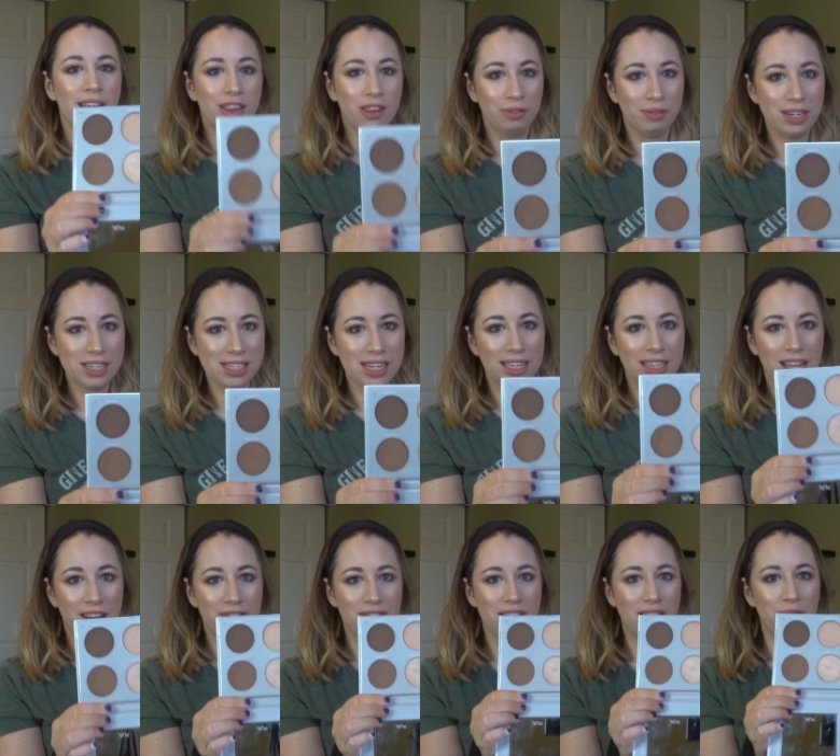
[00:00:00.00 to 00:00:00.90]
the reason I
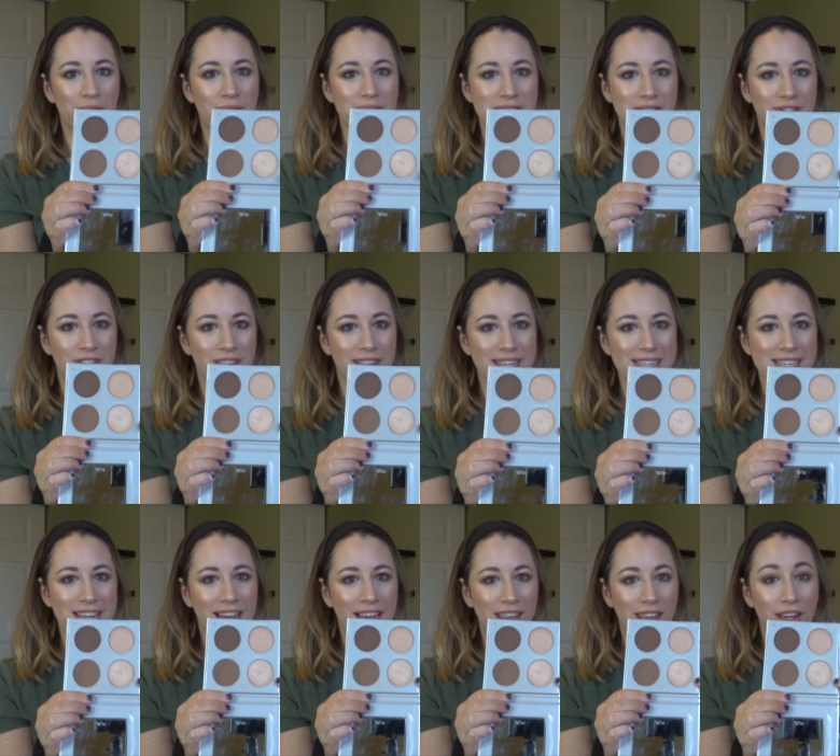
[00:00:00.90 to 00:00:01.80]
loved it was for this
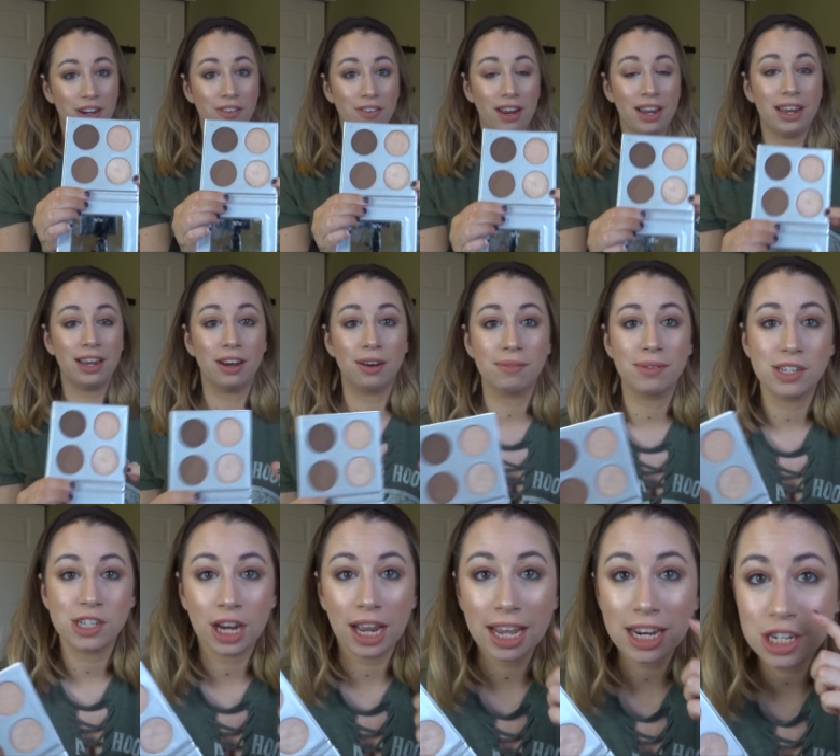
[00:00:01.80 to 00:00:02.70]
highlighter right here,
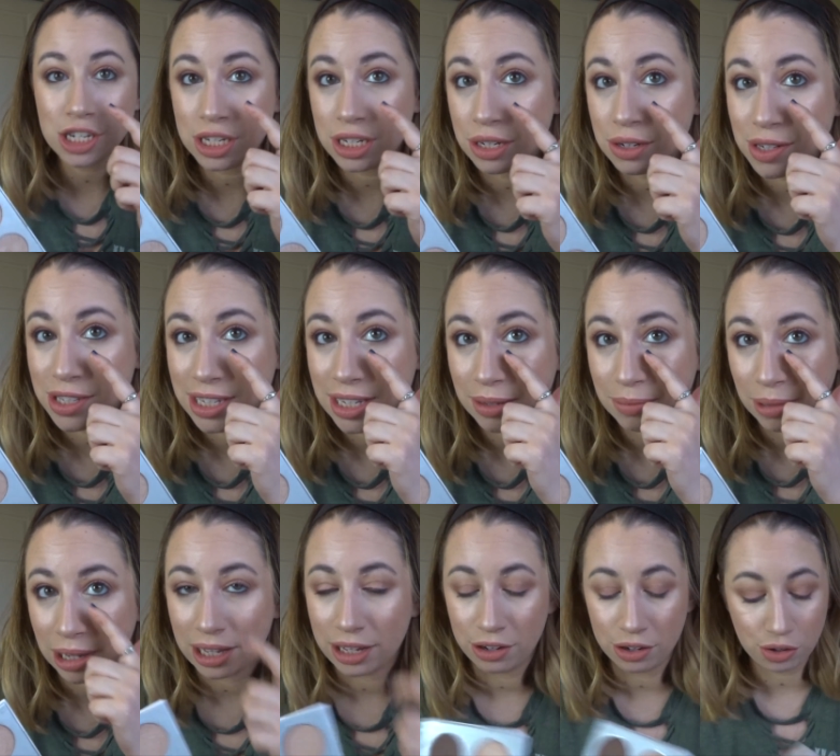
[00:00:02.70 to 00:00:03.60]
which I actually used in
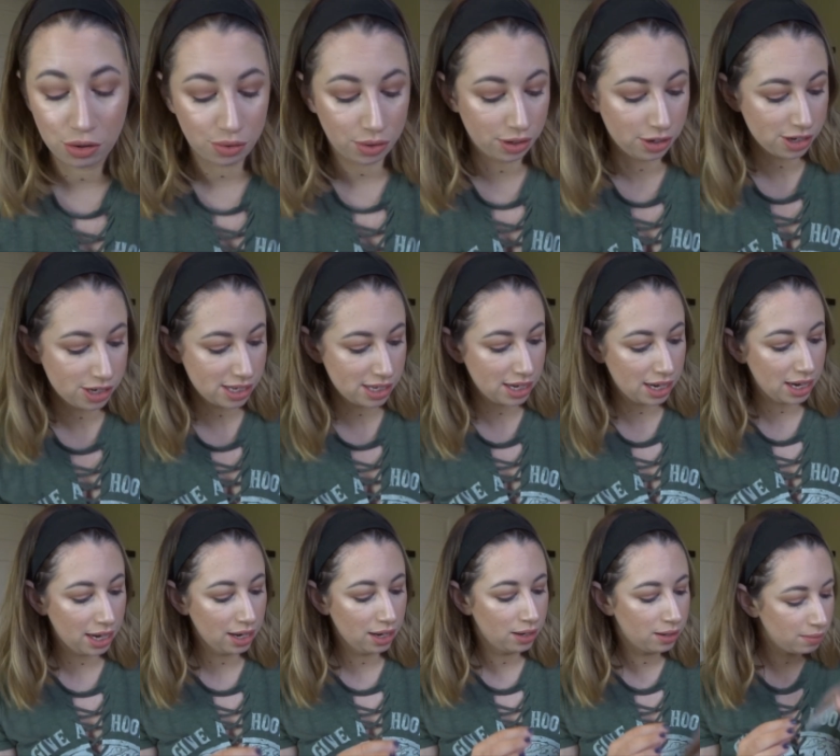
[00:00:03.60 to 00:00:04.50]
my inner corners
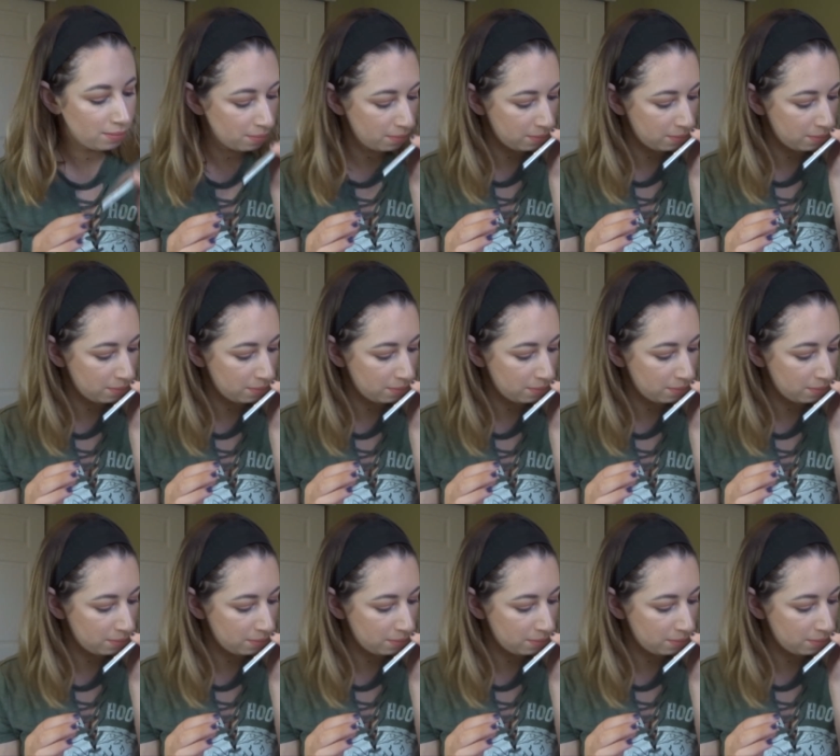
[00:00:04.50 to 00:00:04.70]
today.